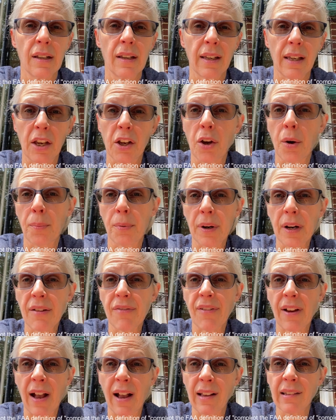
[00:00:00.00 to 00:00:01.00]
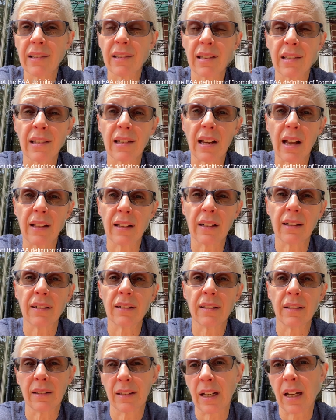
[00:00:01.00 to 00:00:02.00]
It can go pretty fast. It's got a, little,
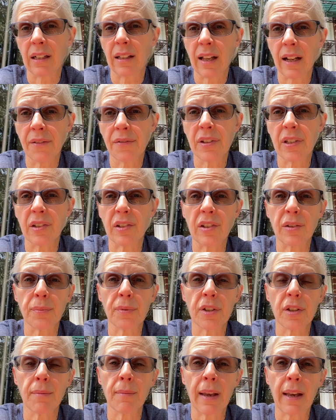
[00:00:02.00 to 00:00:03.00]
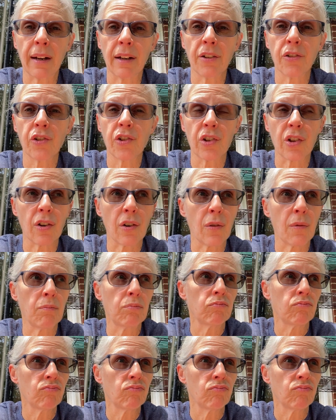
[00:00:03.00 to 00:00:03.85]
got a lot of systems to manage. So,